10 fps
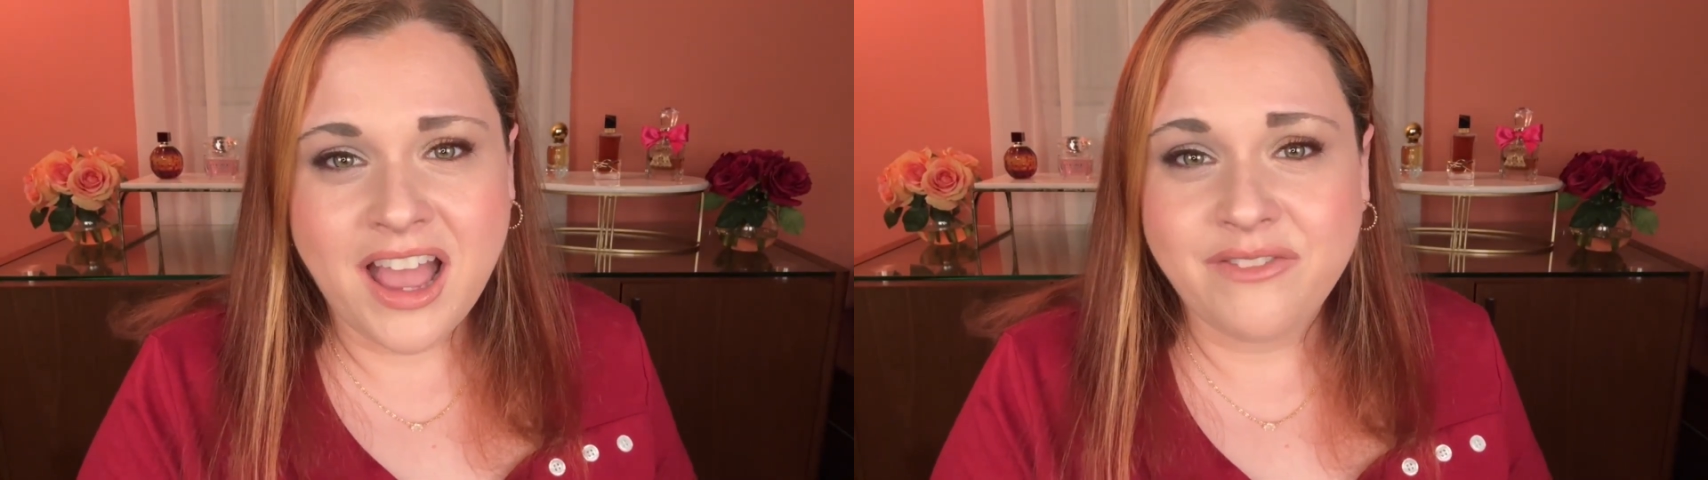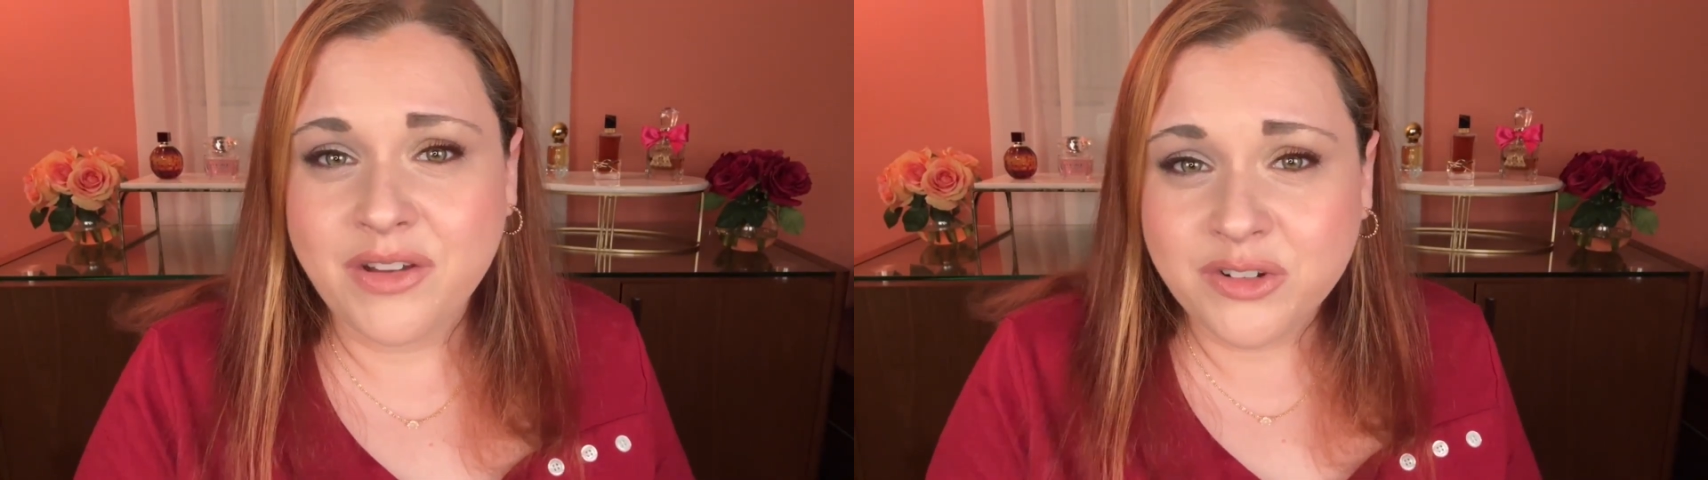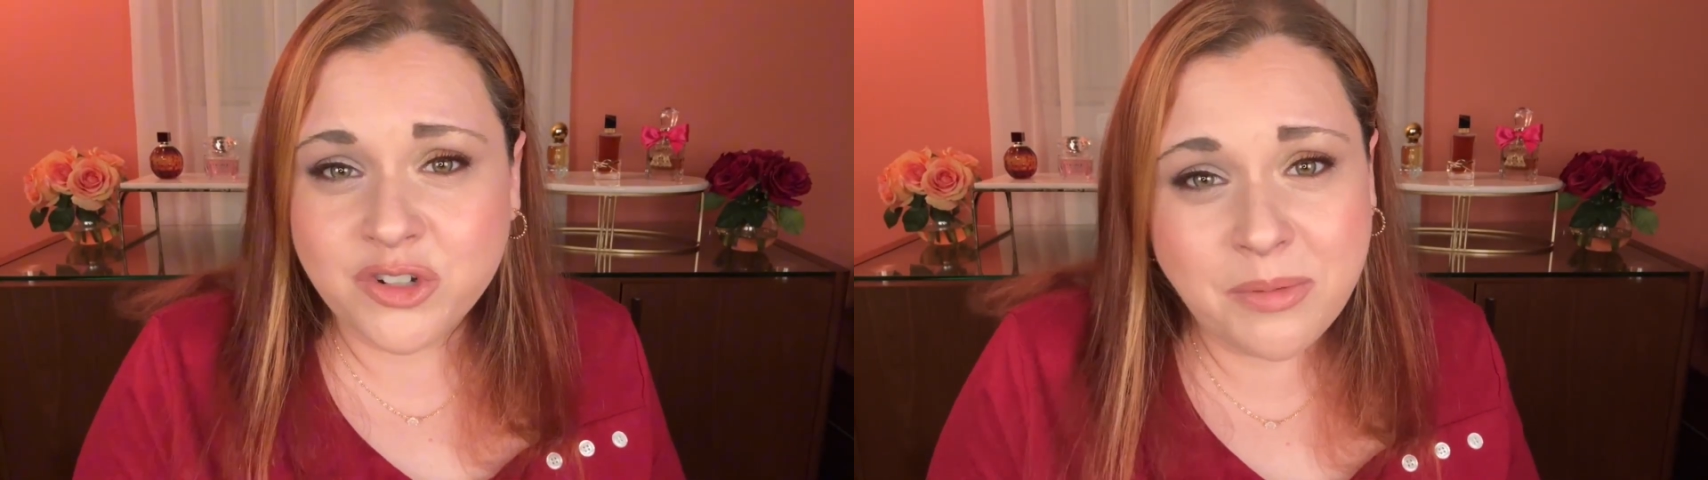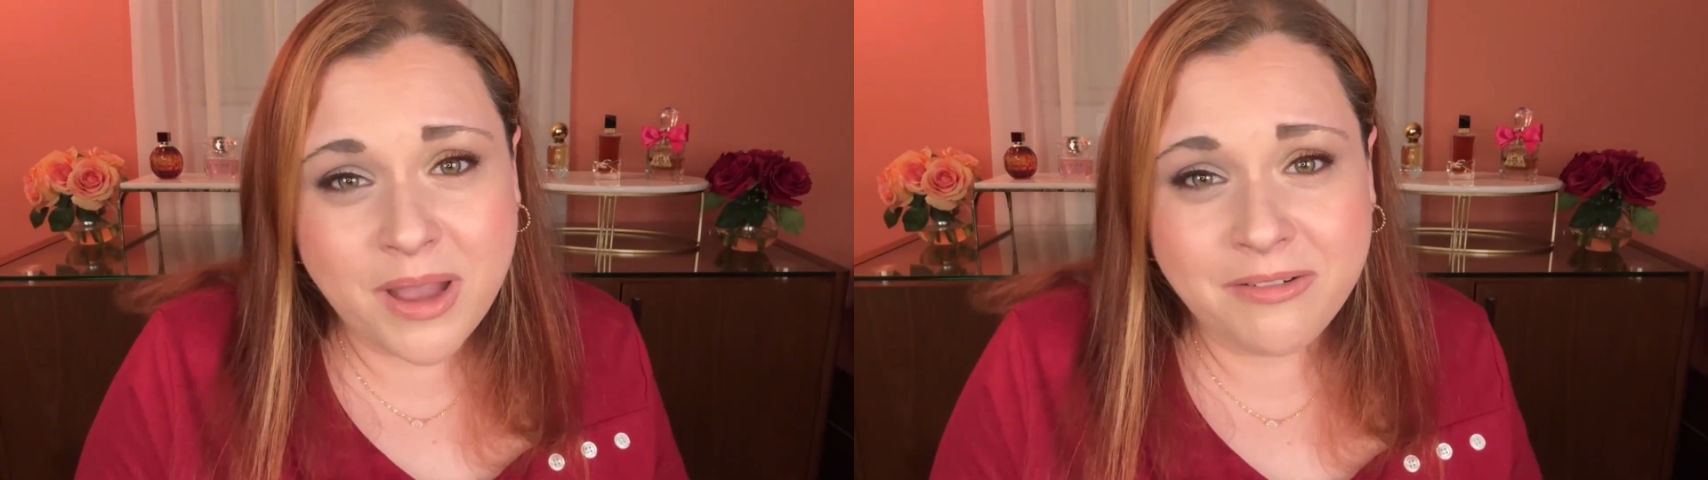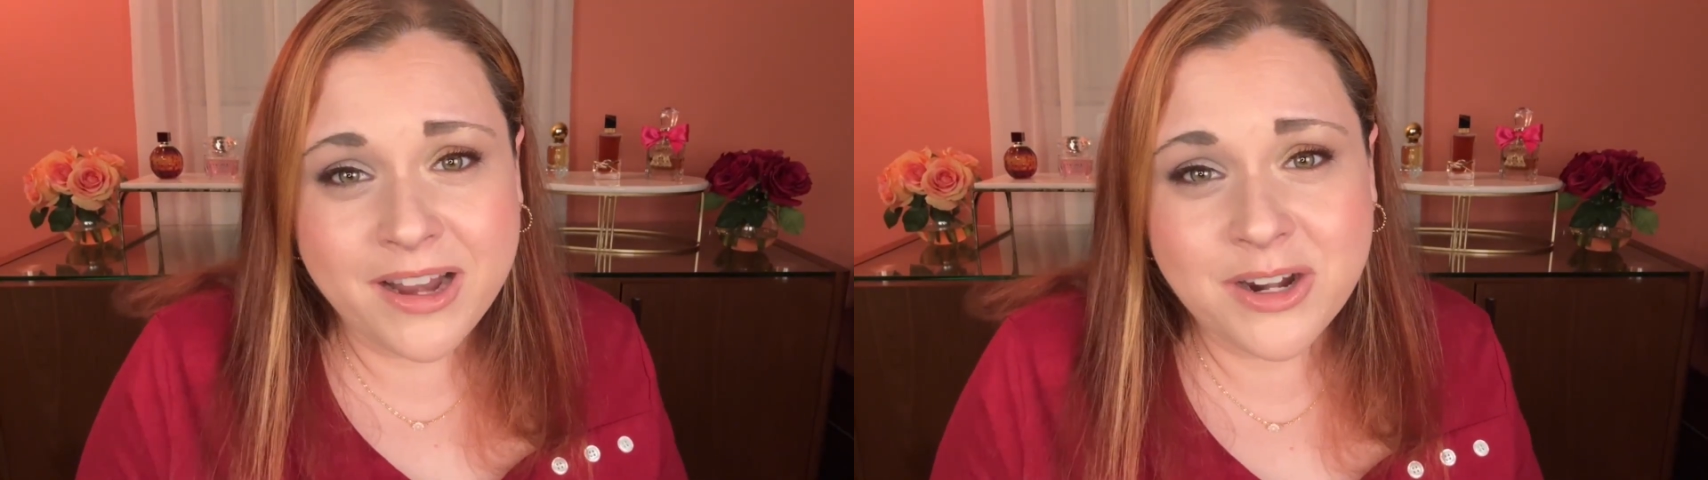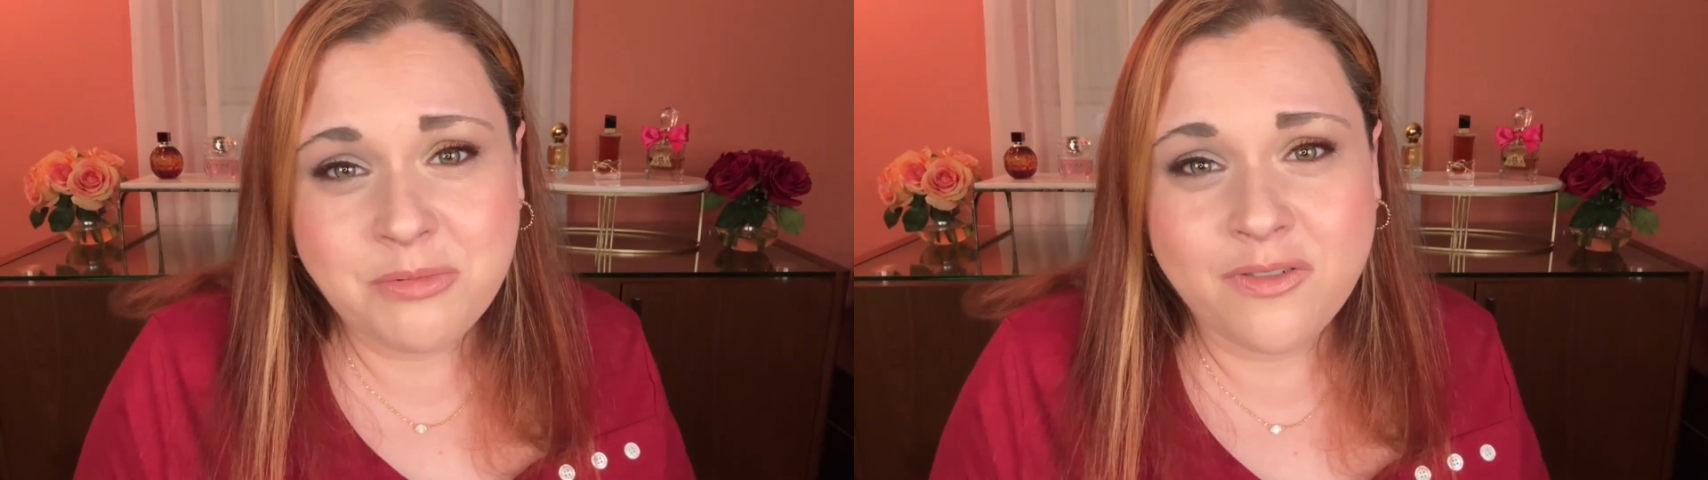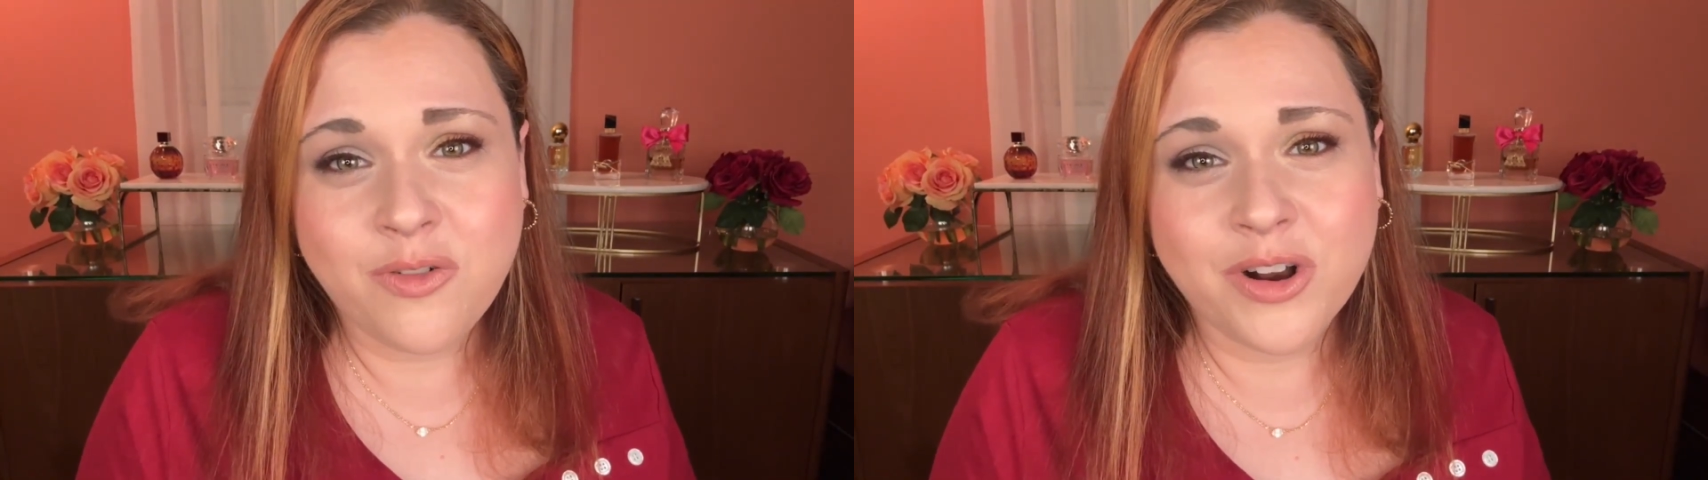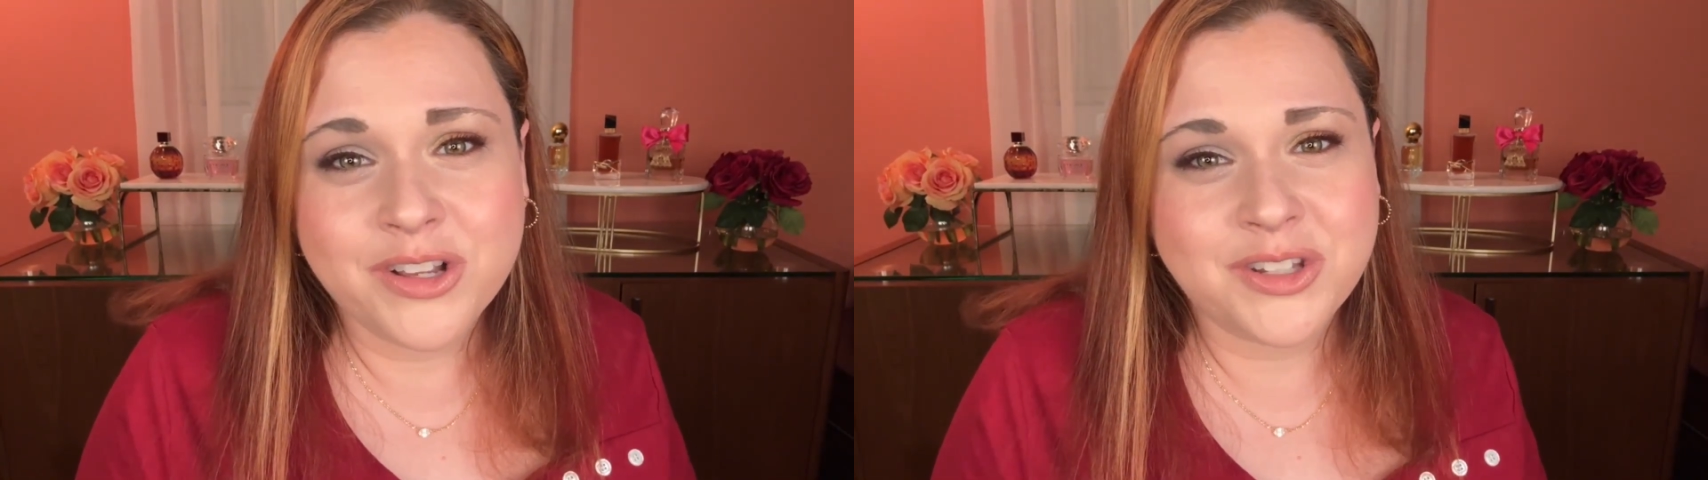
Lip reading: I've never tried Byredo before,